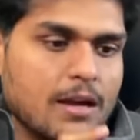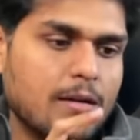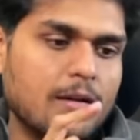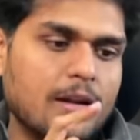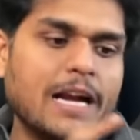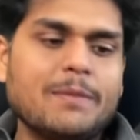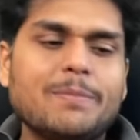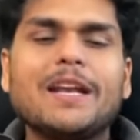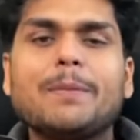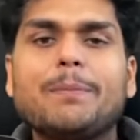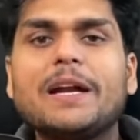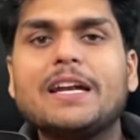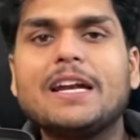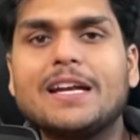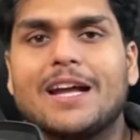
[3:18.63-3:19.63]
Let me
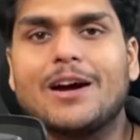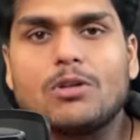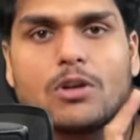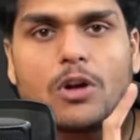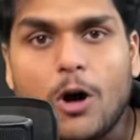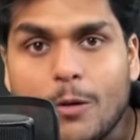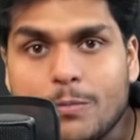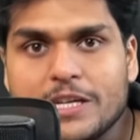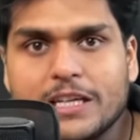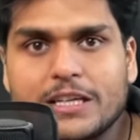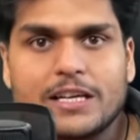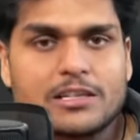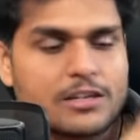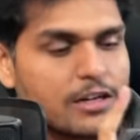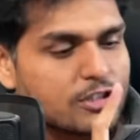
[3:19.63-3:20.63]
repeat it down. Object
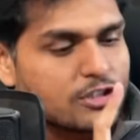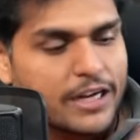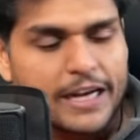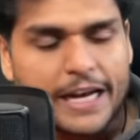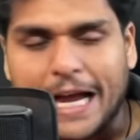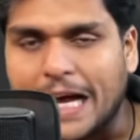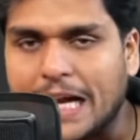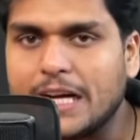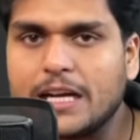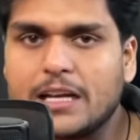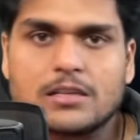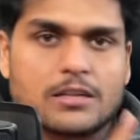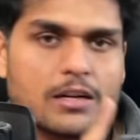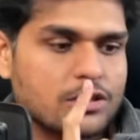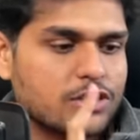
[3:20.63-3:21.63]
destructuring, array
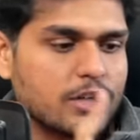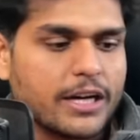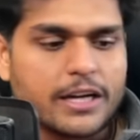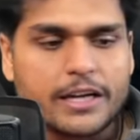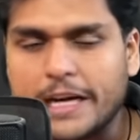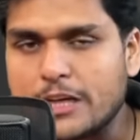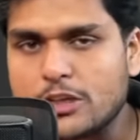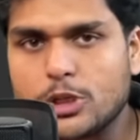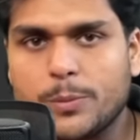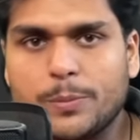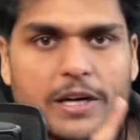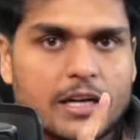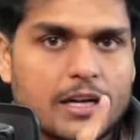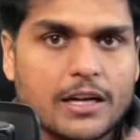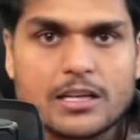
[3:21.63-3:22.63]
destructuring, rest
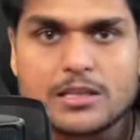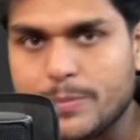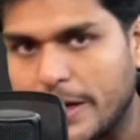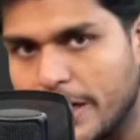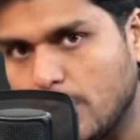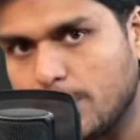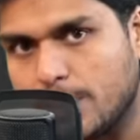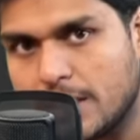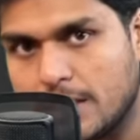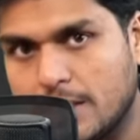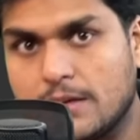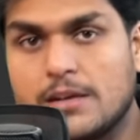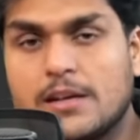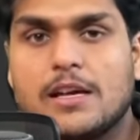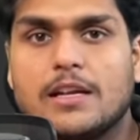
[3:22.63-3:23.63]
operator, spread operator.
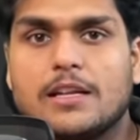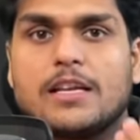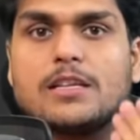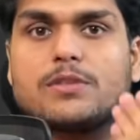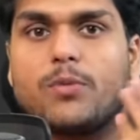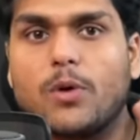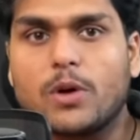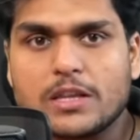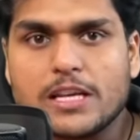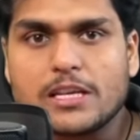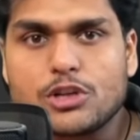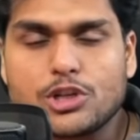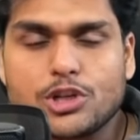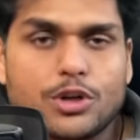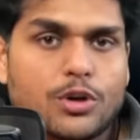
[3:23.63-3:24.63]
These four things you
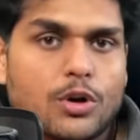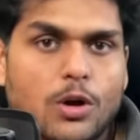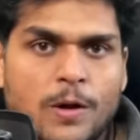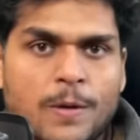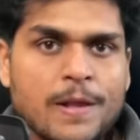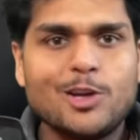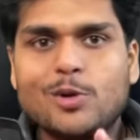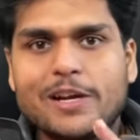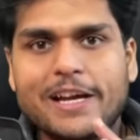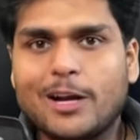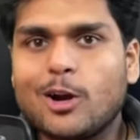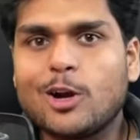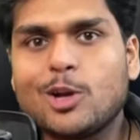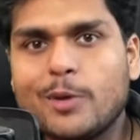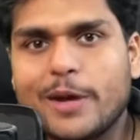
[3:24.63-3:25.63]
should know. You
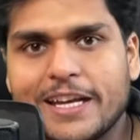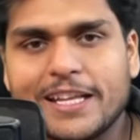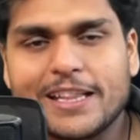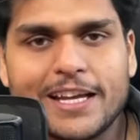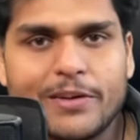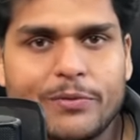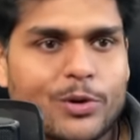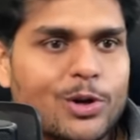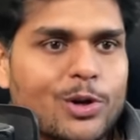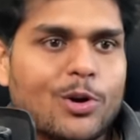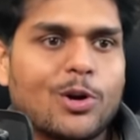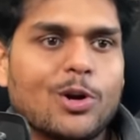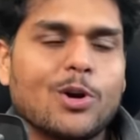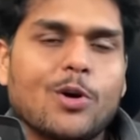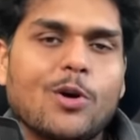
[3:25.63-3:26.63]
cannot do anything if you
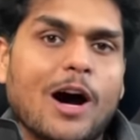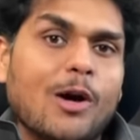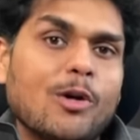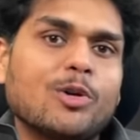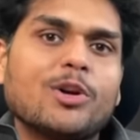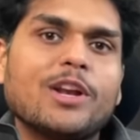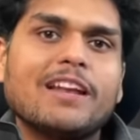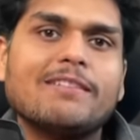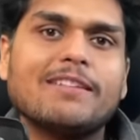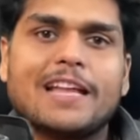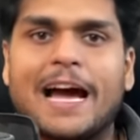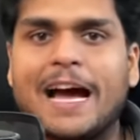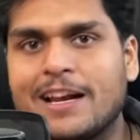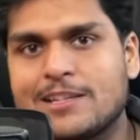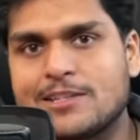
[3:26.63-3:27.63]
don't know how to deal with
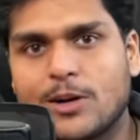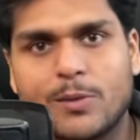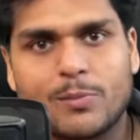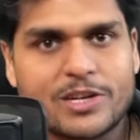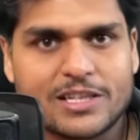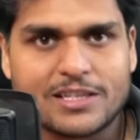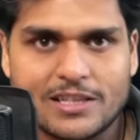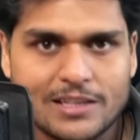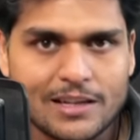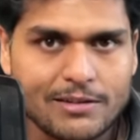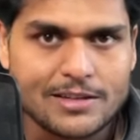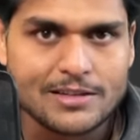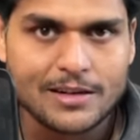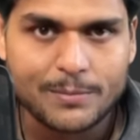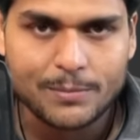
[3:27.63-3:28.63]
arrays and objects in
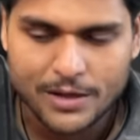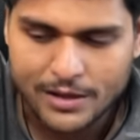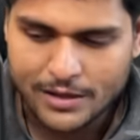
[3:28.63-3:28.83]
JavaScript.